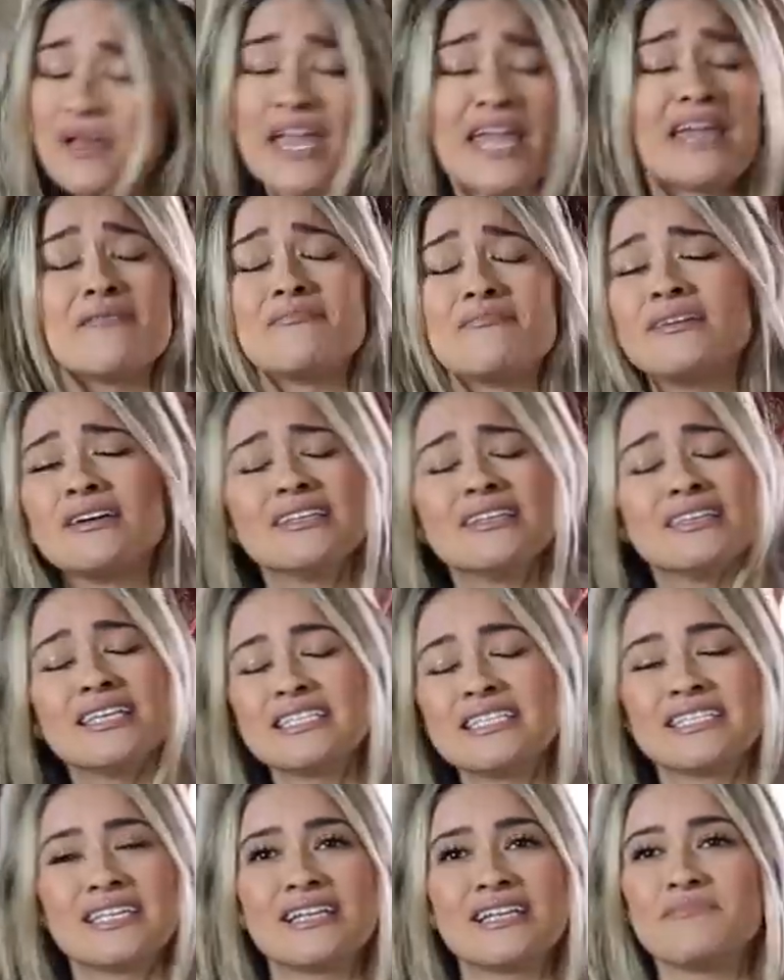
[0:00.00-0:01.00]
Babe,
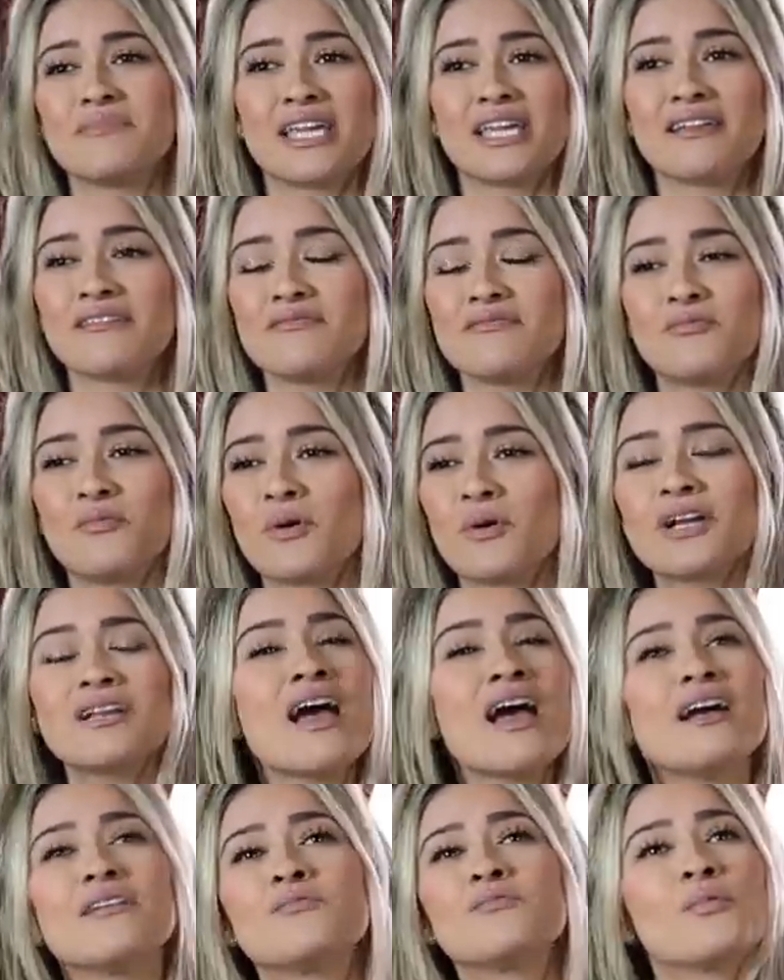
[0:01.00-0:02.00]
listen to me. We're
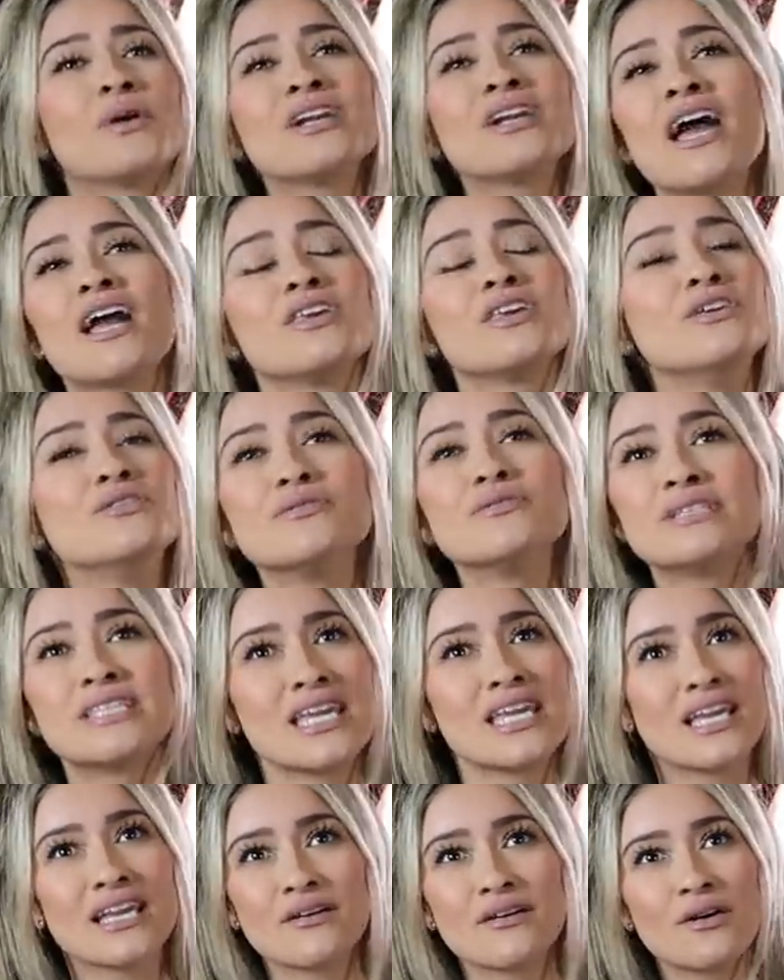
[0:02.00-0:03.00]
not we're not
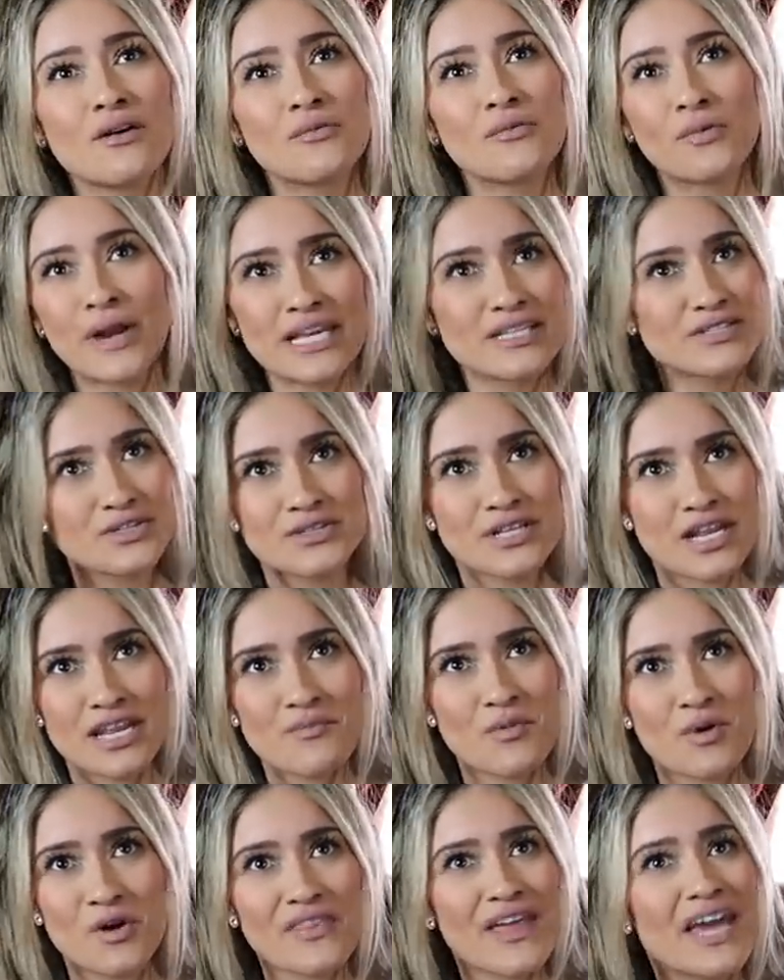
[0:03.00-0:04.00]
using razors
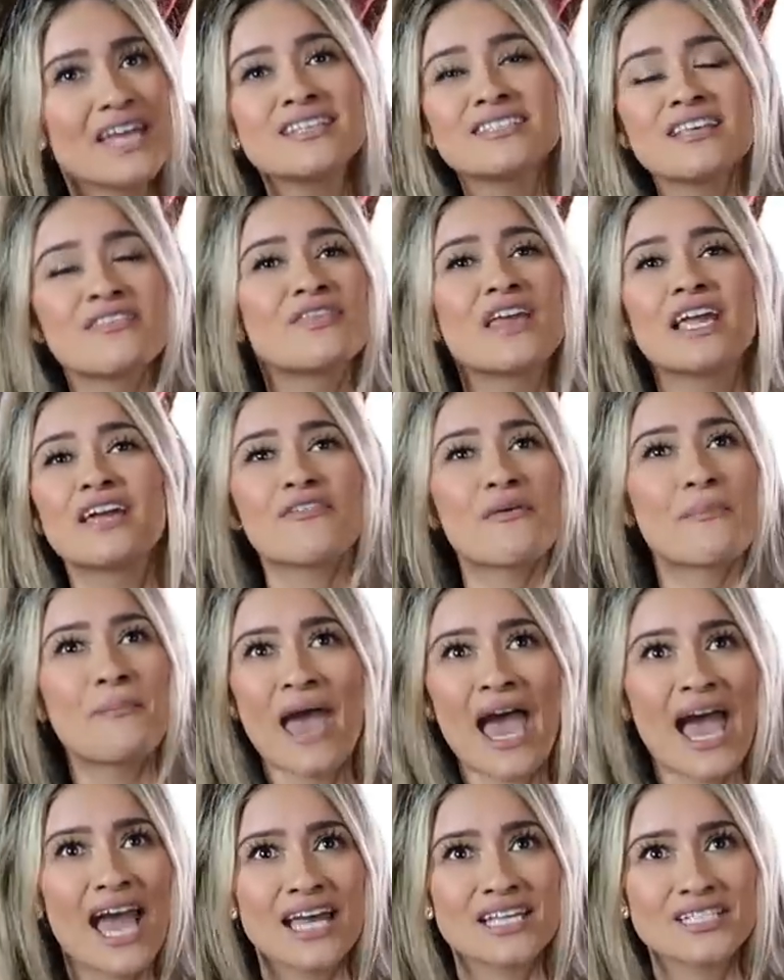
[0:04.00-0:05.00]
anymore. That is a thing of the
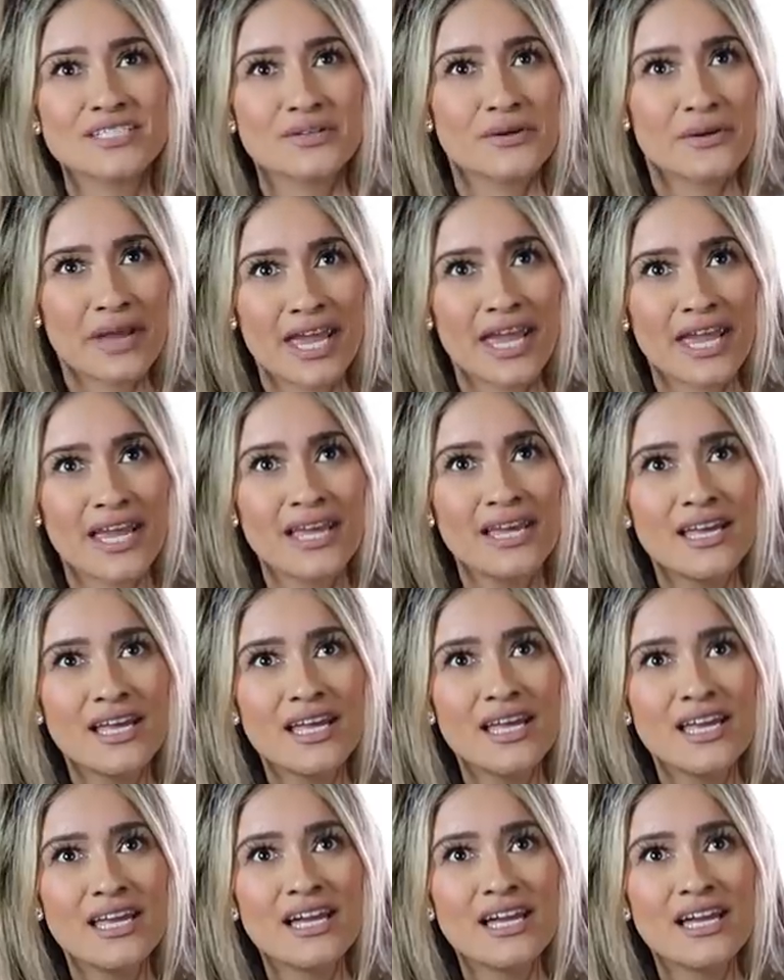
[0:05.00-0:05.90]
past, okay?